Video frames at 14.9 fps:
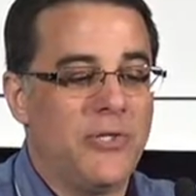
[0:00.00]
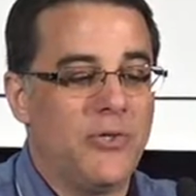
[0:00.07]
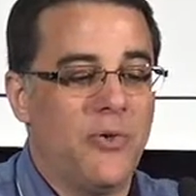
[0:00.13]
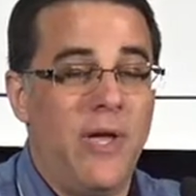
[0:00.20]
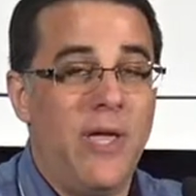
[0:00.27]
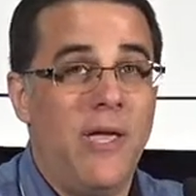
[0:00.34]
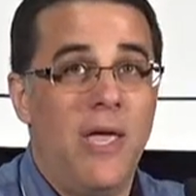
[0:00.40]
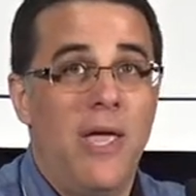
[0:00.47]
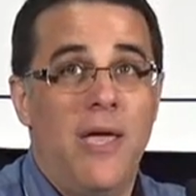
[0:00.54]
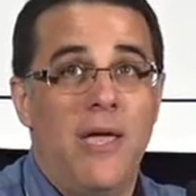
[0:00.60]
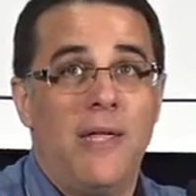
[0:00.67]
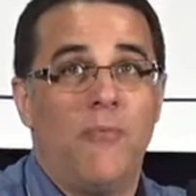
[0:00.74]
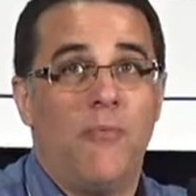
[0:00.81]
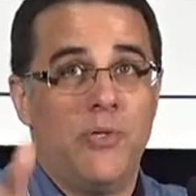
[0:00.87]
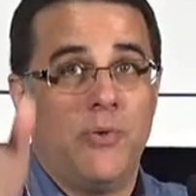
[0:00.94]
History,
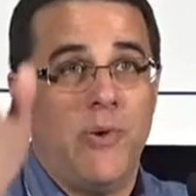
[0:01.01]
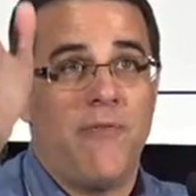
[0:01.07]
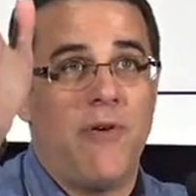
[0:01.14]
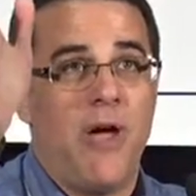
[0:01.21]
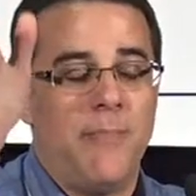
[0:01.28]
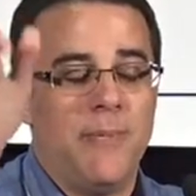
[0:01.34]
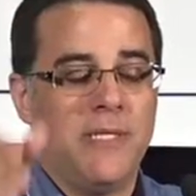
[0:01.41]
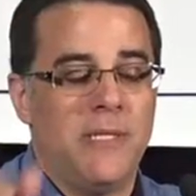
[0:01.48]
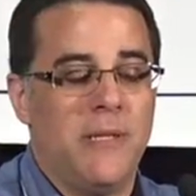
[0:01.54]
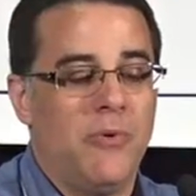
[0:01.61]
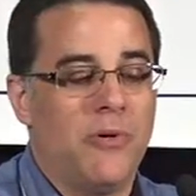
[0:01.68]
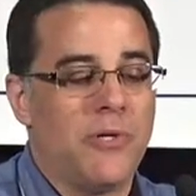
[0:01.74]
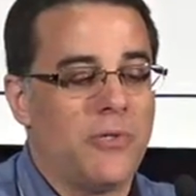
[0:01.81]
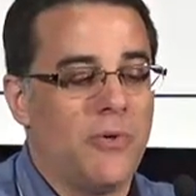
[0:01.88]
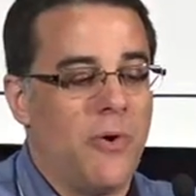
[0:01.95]
which we have copies in the
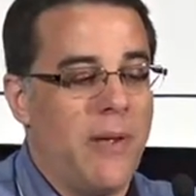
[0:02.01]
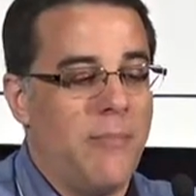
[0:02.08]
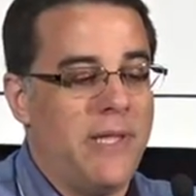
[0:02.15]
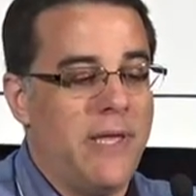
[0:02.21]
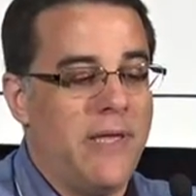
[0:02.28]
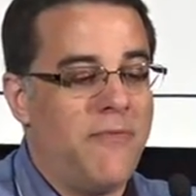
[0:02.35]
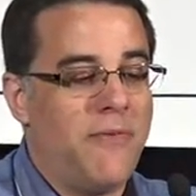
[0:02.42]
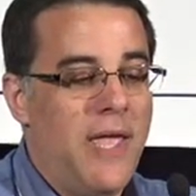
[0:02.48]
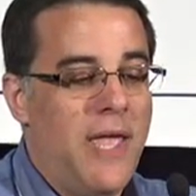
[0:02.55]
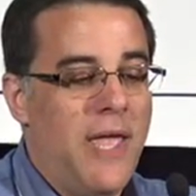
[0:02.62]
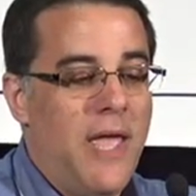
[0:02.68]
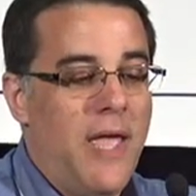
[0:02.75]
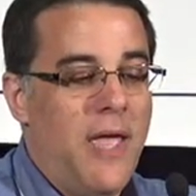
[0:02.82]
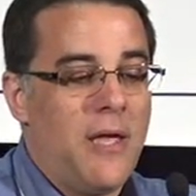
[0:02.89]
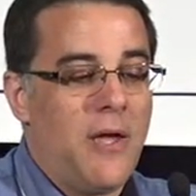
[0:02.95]
bookstore, I believe,
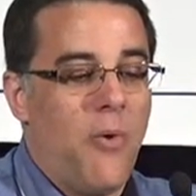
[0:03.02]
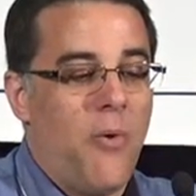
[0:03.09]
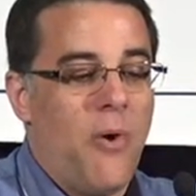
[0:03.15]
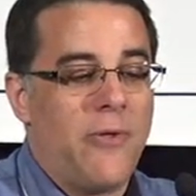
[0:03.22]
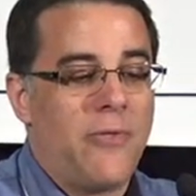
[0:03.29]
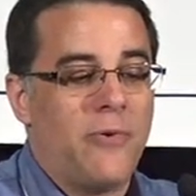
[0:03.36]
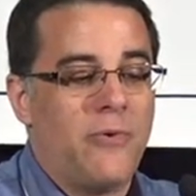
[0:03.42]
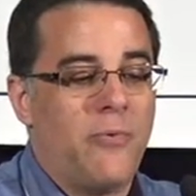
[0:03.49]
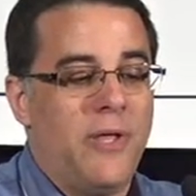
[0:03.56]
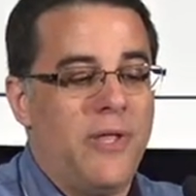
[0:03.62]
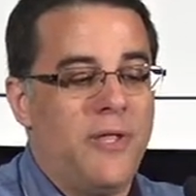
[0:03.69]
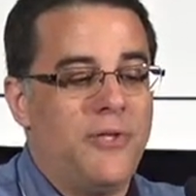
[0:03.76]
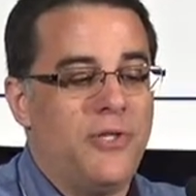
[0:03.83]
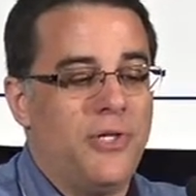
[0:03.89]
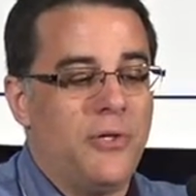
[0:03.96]
co authored
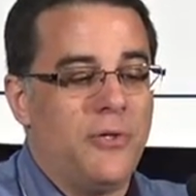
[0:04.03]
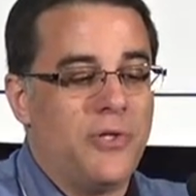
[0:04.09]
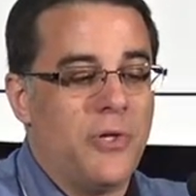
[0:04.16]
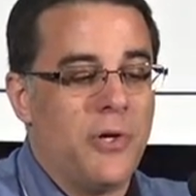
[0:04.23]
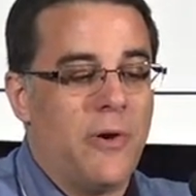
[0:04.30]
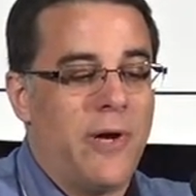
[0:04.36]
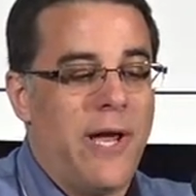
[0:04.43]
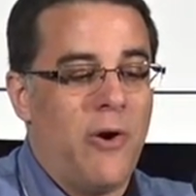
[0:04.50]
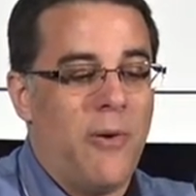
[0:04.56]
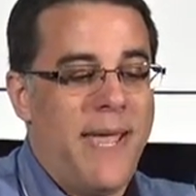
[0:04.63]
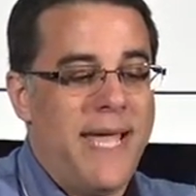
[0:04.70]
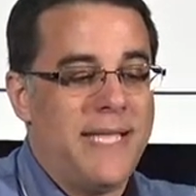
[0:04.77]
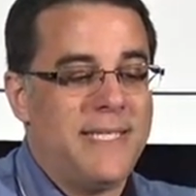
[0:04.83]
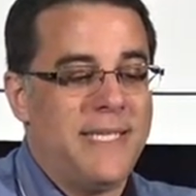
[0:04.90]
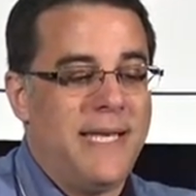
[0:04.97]
with Jill Derr, Carol
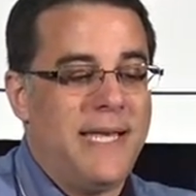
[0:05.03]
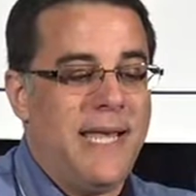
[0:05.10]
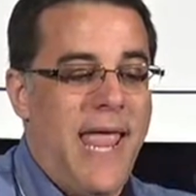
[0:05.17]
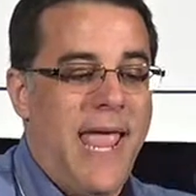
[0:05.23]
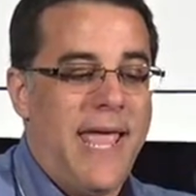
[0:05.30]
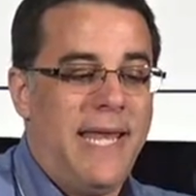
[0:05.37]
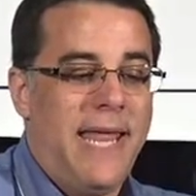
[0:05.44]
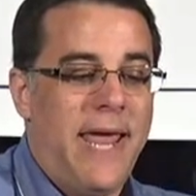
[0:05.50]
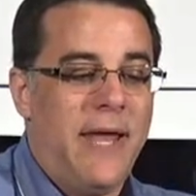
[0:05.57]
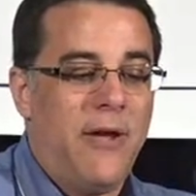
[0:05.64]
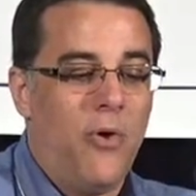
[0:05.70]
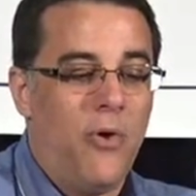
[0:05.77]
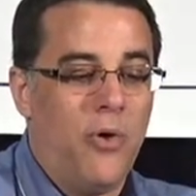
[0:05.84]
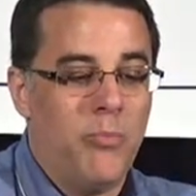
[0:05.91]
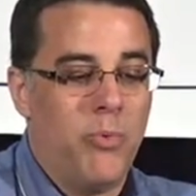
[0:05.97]
Madsen, and Kate
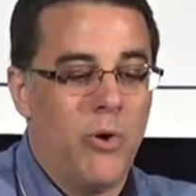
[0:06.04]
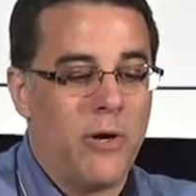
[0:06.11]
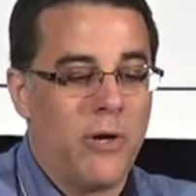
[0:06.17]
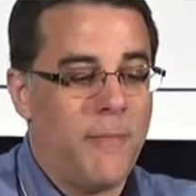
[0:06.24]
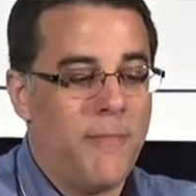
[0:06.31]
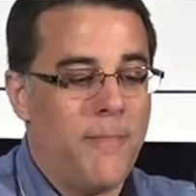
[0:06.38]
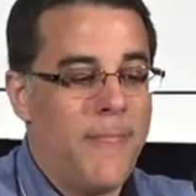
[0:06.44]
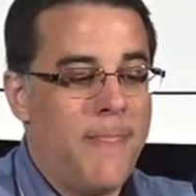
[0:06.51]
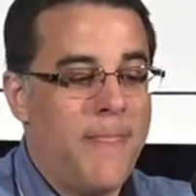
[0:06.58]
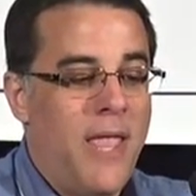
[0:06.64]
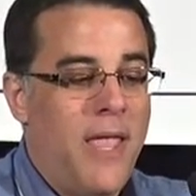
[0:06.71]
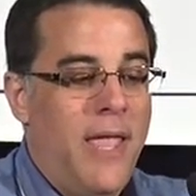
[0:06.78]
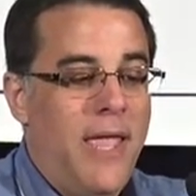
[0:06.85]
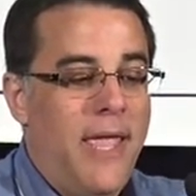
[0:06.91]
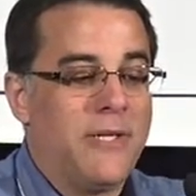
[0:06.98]
Holbrook.
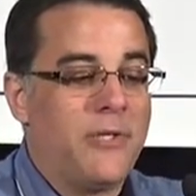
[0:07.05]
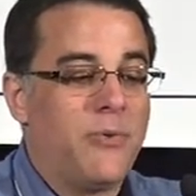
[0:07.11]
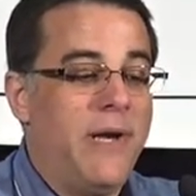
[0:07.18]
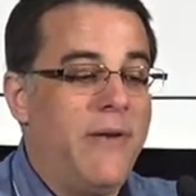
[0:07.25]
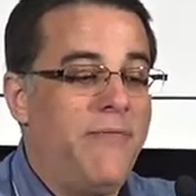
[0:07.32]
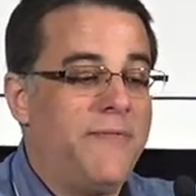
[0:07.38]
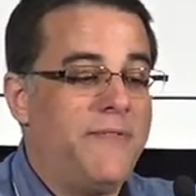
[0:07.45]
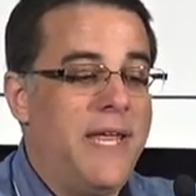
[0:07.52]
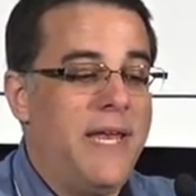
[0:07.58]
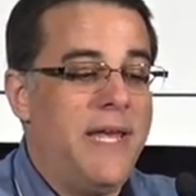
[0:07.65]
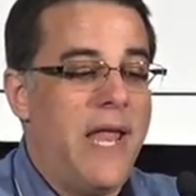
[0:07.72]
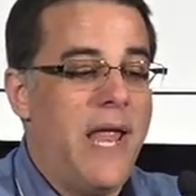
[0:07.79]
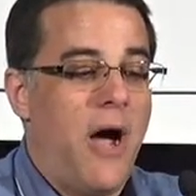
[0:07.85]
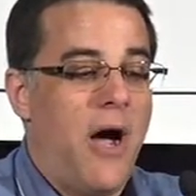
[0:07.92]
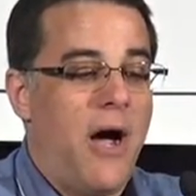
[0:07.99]
In 2015,
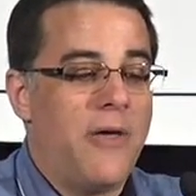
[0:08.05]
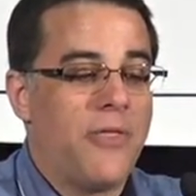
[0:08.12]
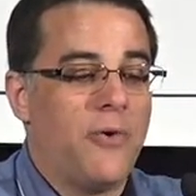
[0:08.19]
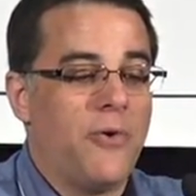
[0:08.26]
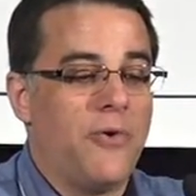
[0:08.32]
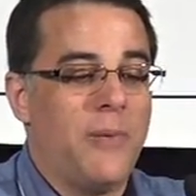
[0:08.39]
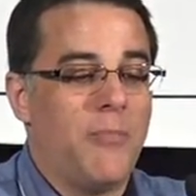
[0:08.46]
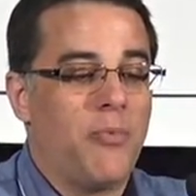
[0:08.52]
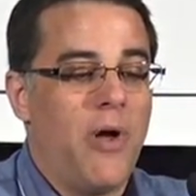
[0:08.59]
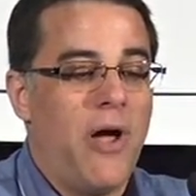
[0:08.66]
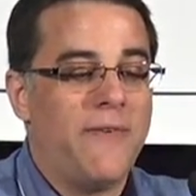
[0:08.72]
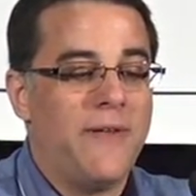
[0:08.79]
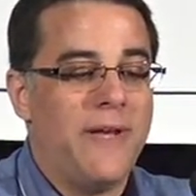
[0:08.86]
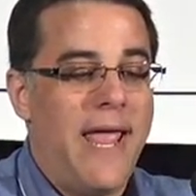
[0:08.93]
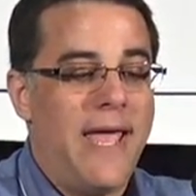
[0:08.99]
he authored The
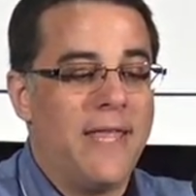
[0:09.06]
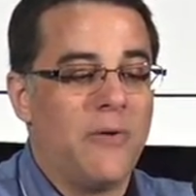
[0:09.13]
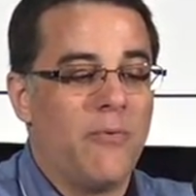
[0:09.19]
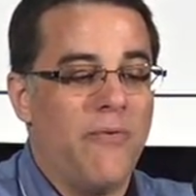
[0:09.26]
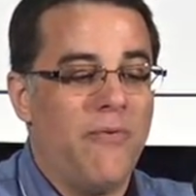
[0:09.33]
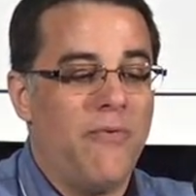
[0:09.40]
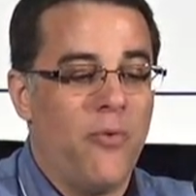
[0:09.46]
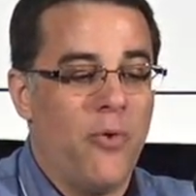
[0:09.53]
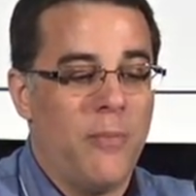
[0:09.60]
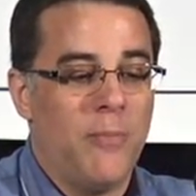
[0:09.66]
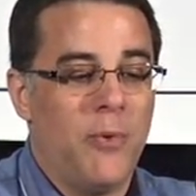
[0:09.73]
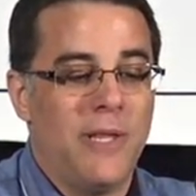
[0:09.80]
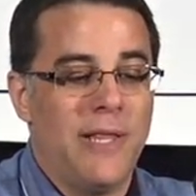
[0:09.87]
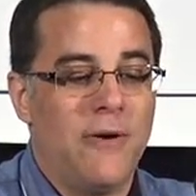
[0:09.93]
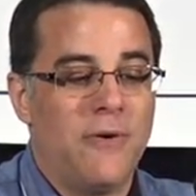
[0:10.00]
Prophet and the
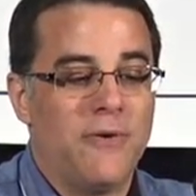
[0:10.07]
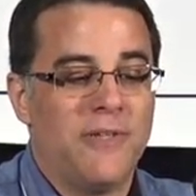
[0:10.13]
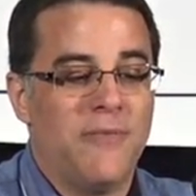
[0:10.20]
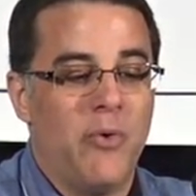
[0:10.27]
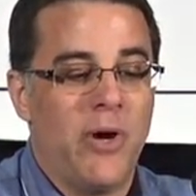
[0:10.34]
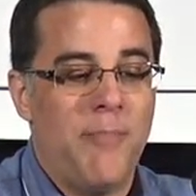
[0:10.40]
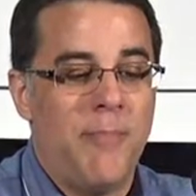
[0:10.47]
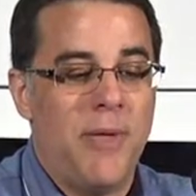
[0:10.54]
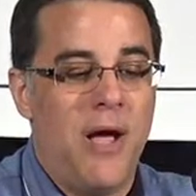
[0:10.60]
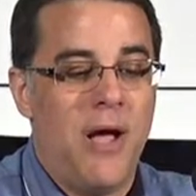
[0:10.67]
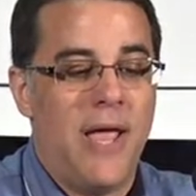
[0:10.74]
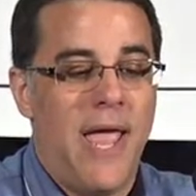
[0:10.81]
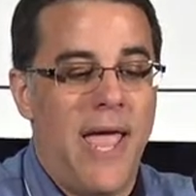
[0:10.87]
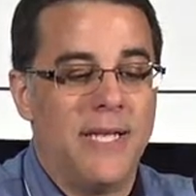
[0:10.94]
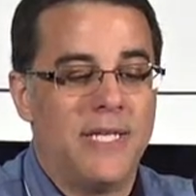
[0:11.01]
Reformer Letters of Brigham
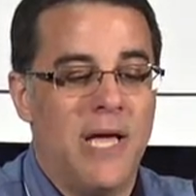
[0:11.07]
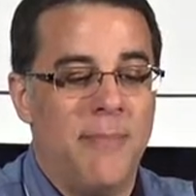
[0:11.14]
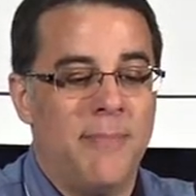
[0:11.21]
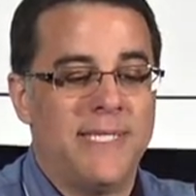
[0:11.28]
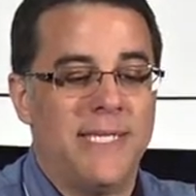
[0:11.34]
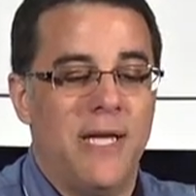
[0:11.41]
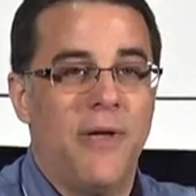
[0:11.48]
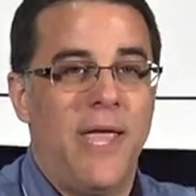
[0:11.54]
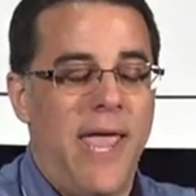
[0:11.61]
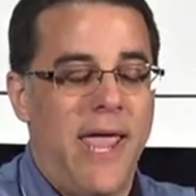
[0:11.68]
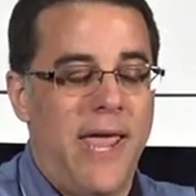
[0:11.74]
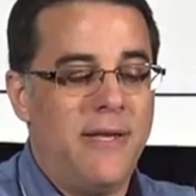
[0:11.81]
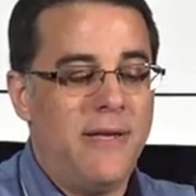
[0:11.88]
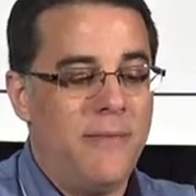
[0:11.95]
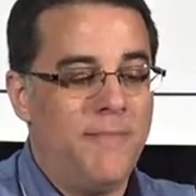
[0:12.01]
Young and Thomas L.
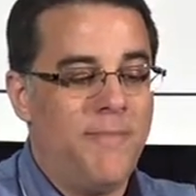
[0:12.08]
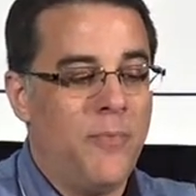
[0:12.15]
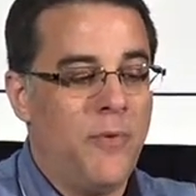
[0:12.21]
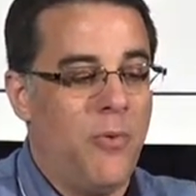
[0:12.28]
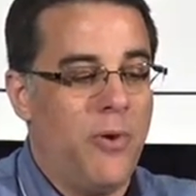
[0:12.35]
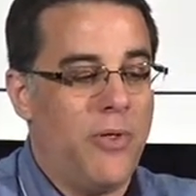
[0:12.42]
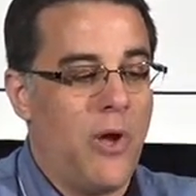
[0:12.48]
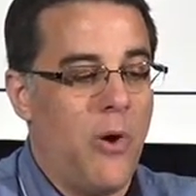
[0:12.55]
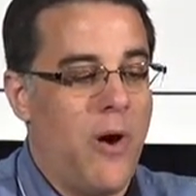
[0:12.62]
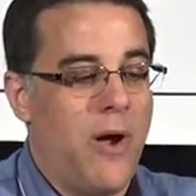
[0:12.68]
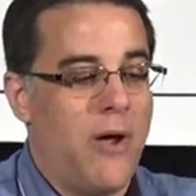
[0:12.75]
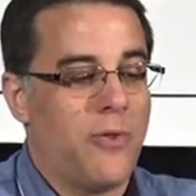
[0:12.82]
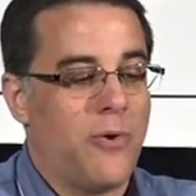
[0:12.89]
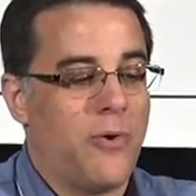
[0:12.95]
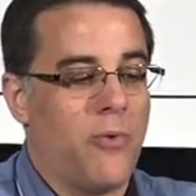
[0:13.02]
Kane with co
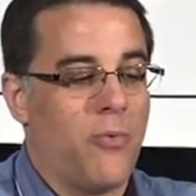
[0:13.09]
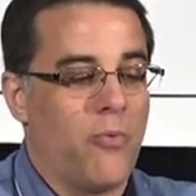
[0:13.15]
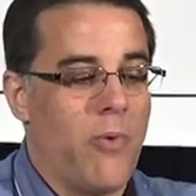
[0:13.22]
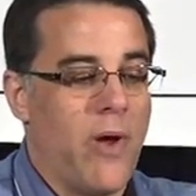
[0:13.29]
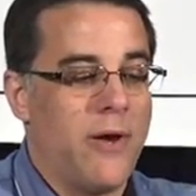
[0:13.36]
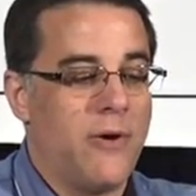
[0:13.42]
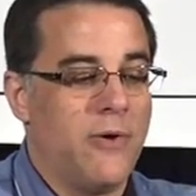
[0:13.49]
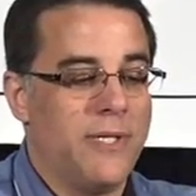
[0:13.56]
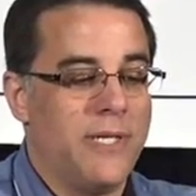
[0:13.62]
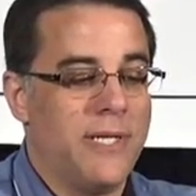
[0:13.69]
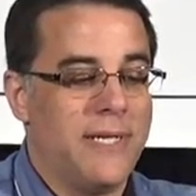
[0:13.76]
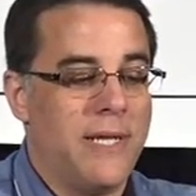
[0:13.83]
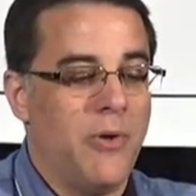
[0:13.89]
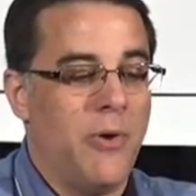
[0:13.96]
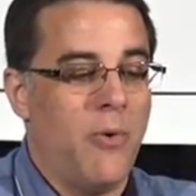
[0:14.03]
author Ronald
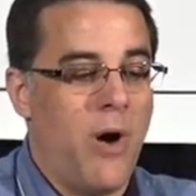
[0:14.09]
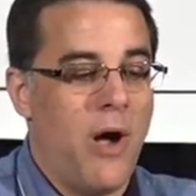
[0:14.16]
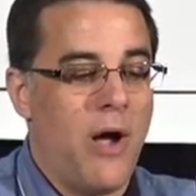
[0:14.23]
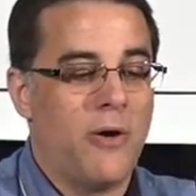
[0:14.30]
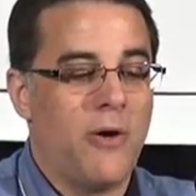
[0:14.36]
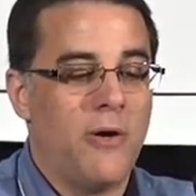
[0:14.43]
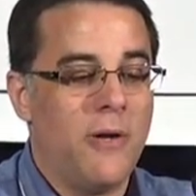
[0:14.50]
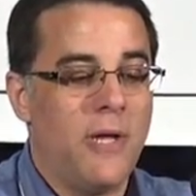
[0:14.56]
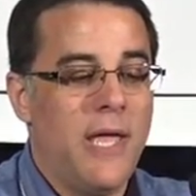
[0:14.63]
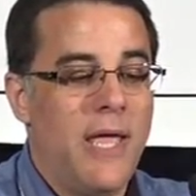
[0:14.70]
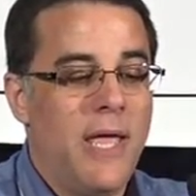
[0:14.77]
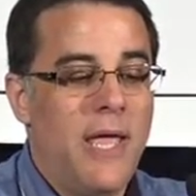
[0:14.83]
W. Walker.